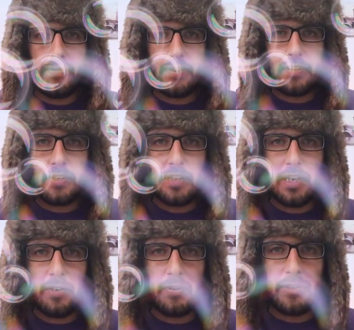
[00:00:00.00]
and
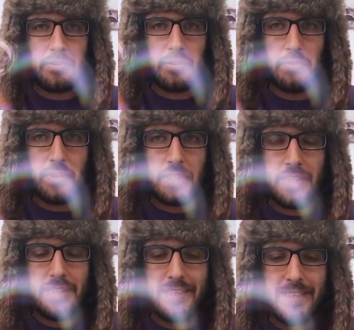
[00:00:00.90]
anyone else who's watching.
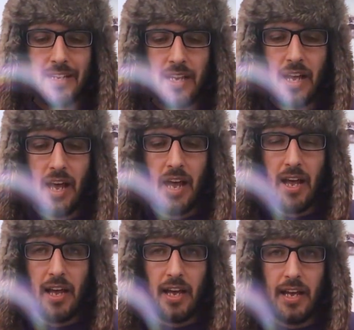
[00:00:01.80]

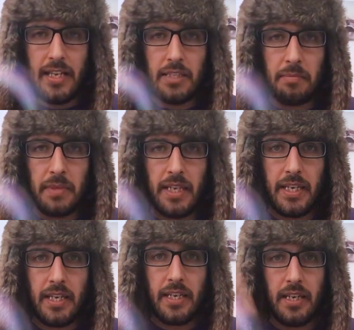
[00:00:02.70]
It's
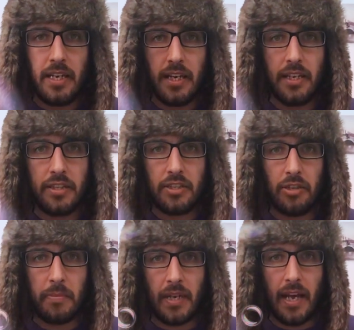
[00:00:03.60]
me in the
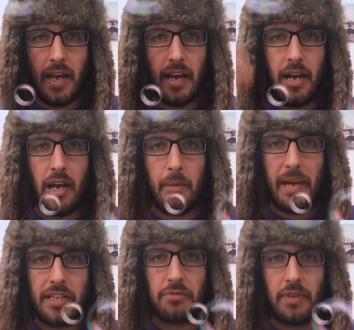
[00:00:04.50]
stupid hat
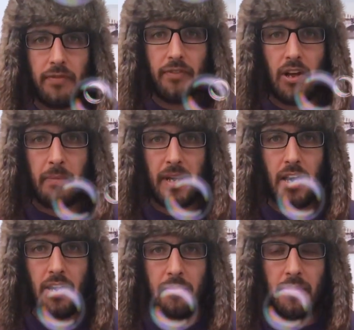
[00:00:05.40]
about to read Fly Me
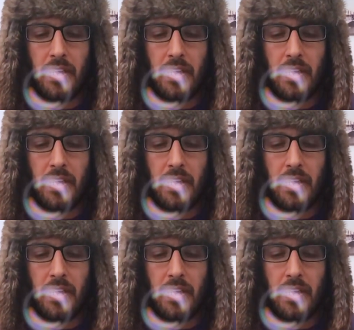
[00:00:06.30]
Home.